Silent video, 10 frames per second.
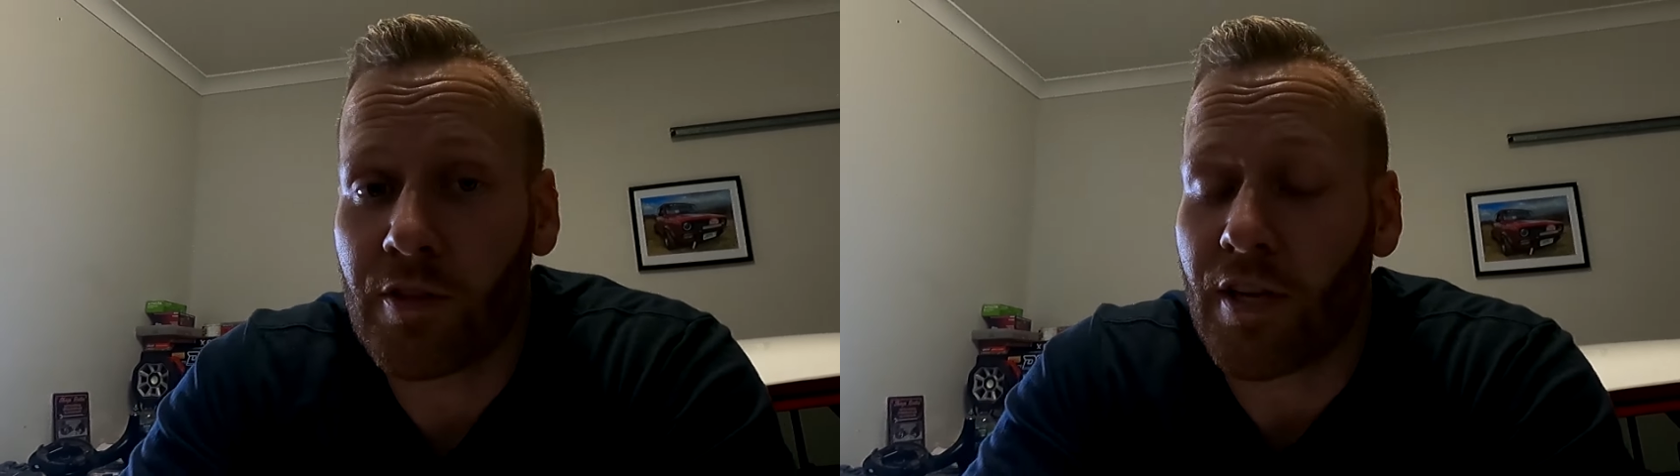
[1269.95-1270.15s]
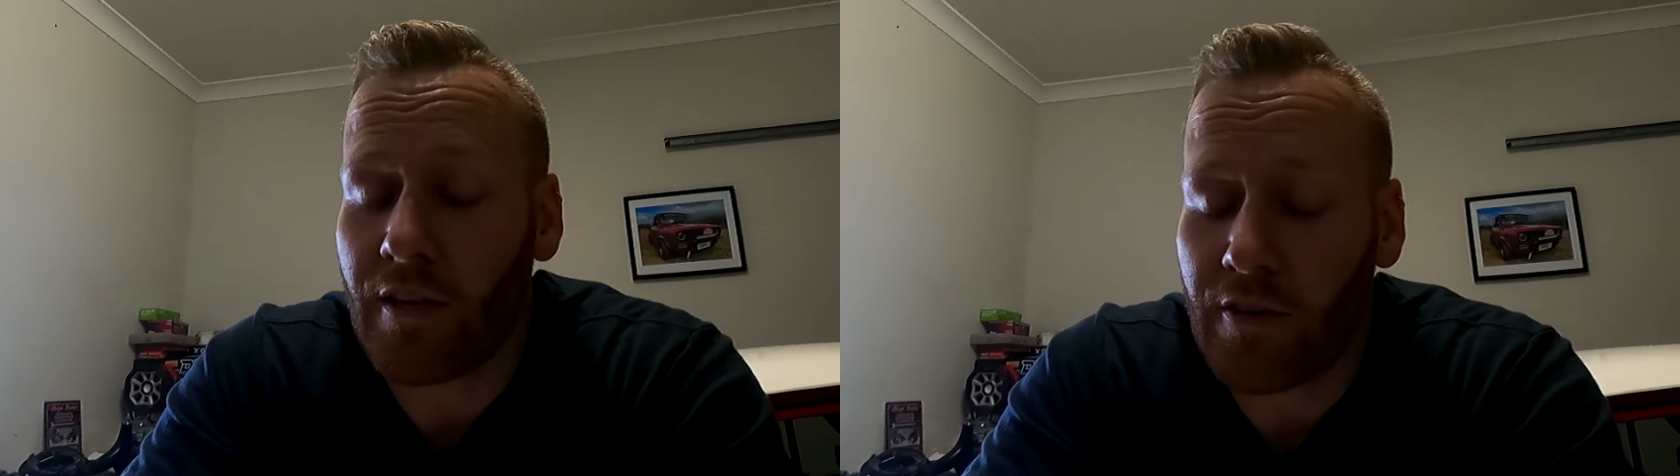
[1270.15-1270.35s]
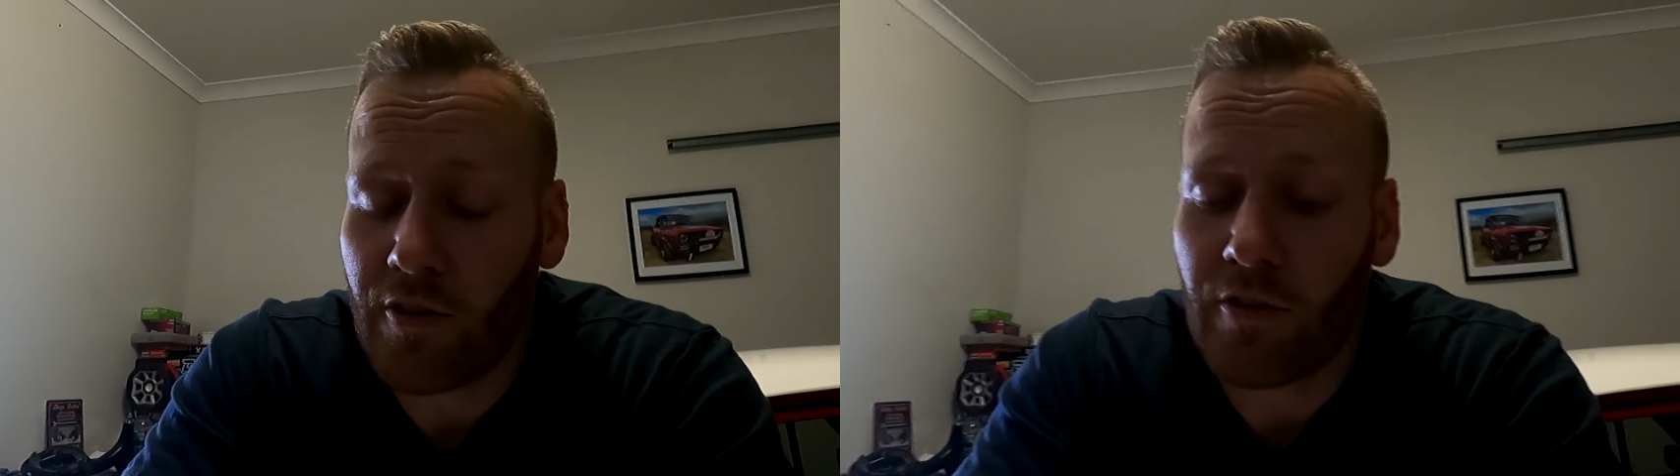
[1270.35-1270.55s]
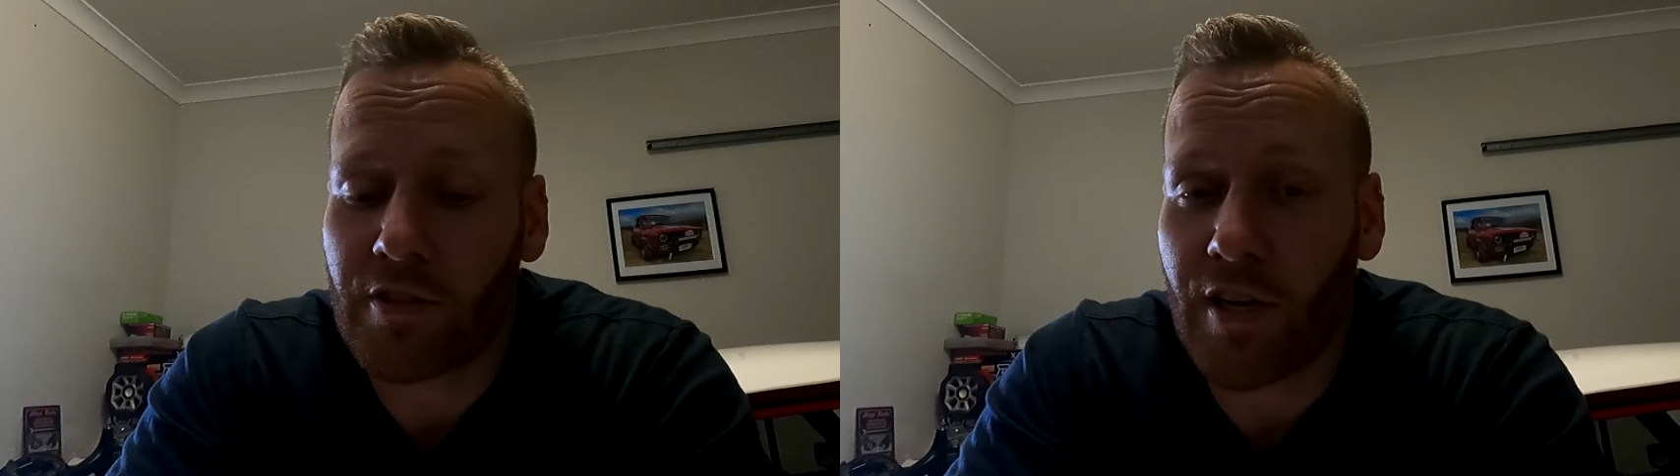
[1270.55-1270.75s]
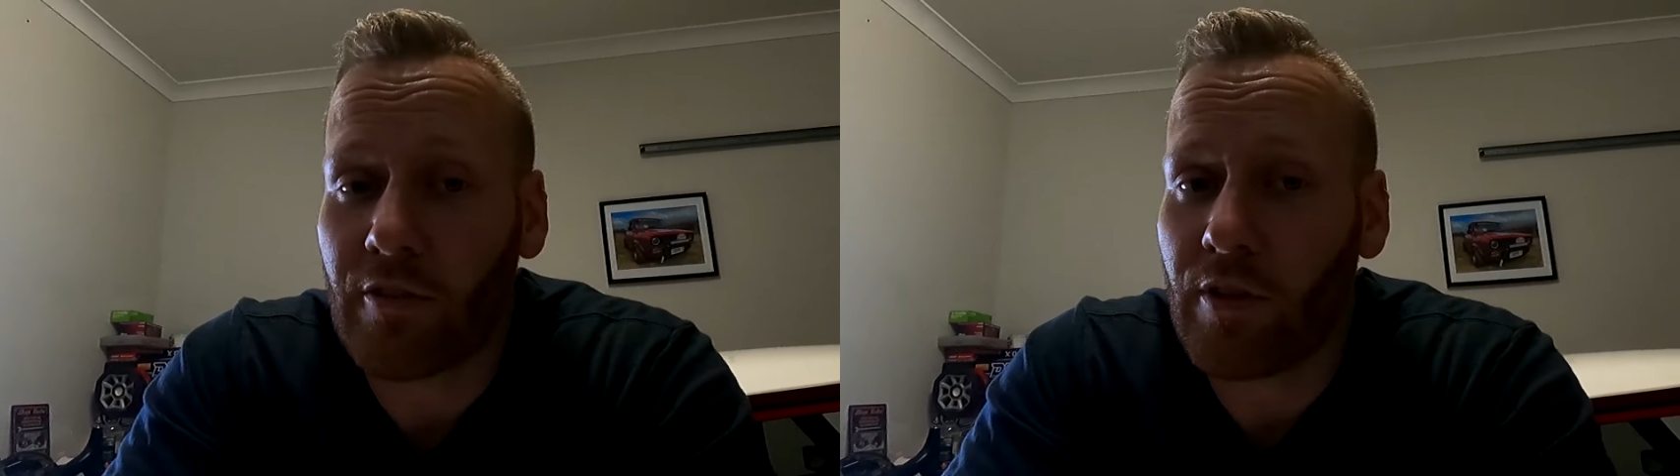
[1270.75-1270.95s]

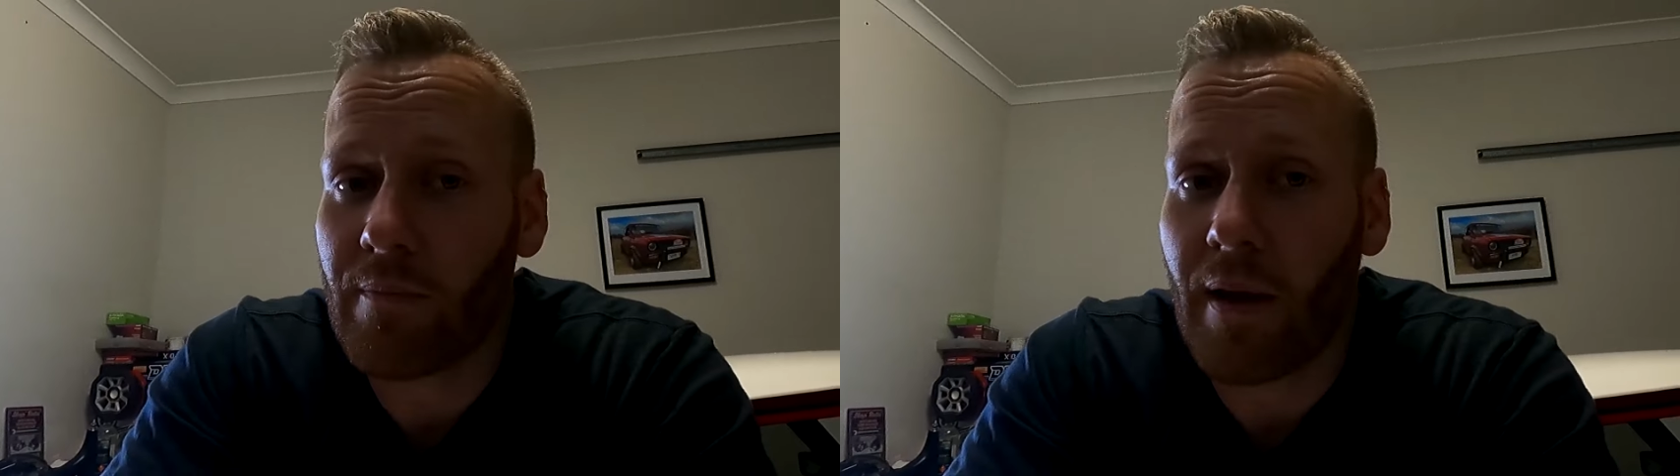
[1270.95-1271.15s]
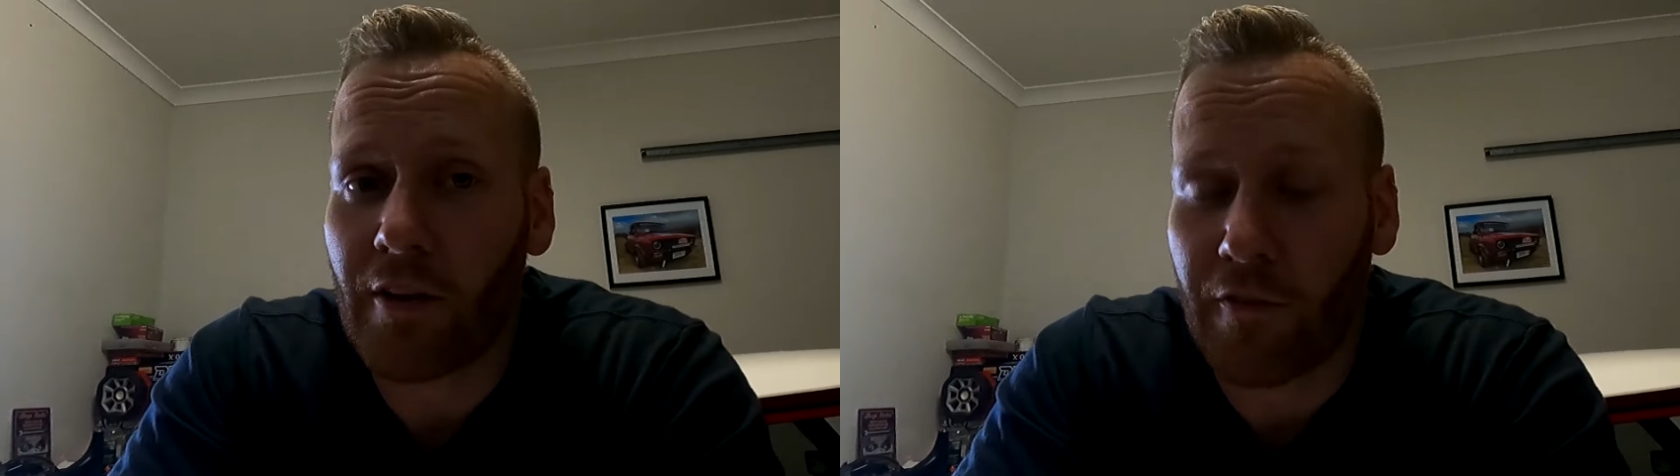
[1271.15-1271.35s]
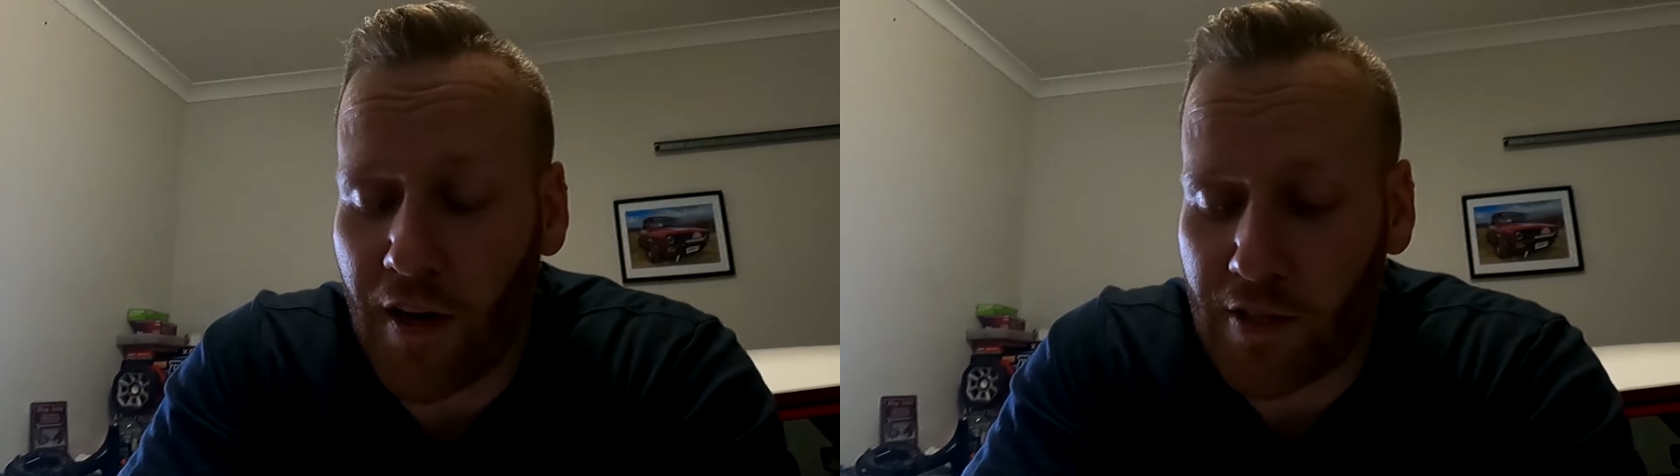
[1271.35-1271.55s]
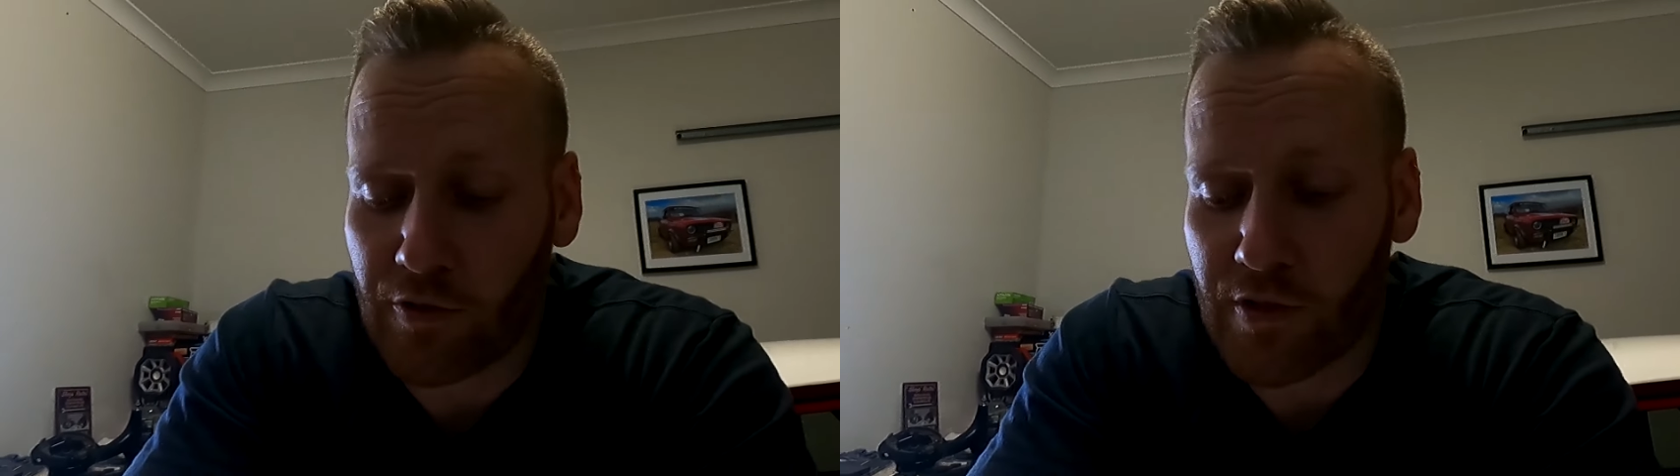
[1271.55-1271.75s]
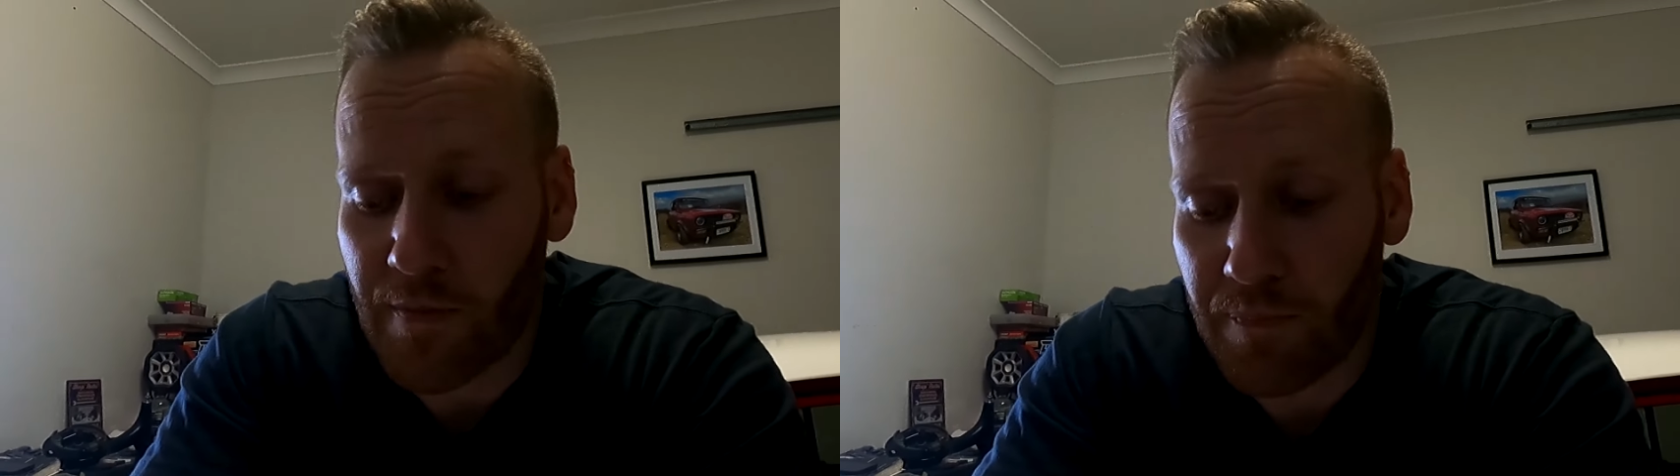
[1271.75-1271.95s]
Generally, manufacturers